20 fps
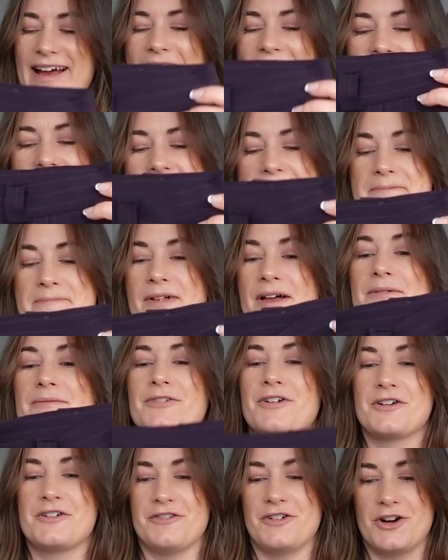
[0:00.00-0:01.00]
I'm
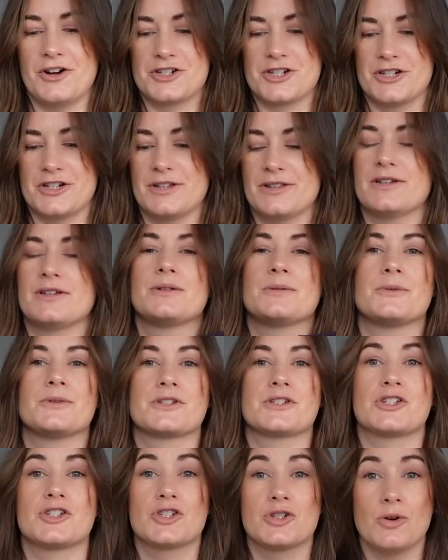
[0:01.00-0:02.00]
very fortunate that there
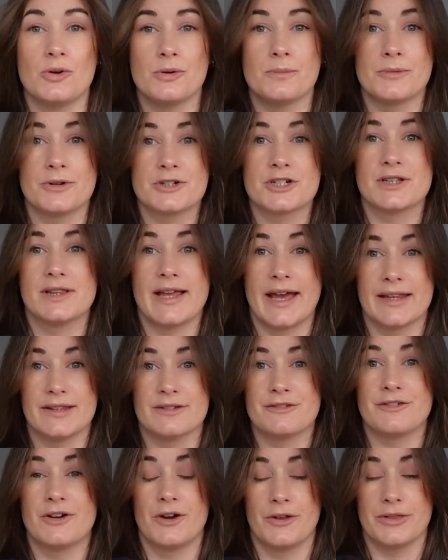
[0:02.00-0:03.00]
was so much
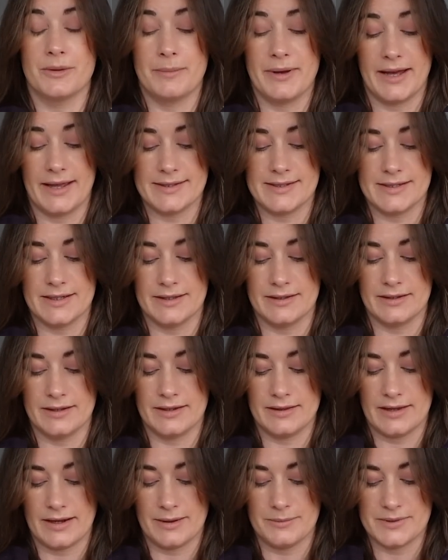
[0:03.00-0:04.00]
length on the
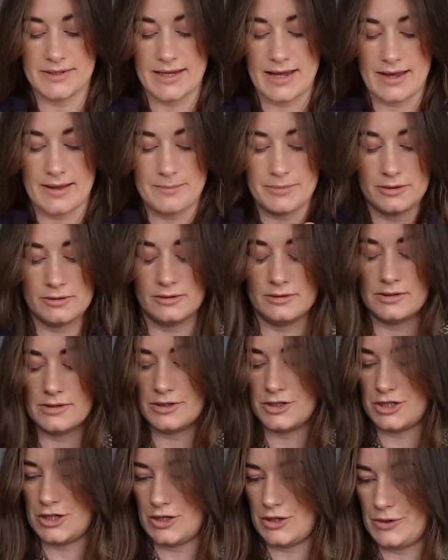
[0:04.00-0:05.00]
pattern that I was able
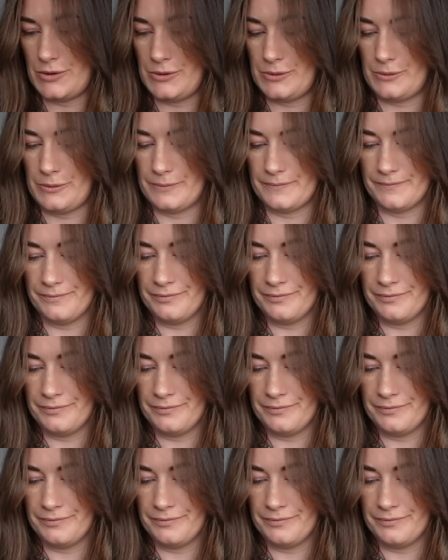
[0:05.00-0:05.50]
to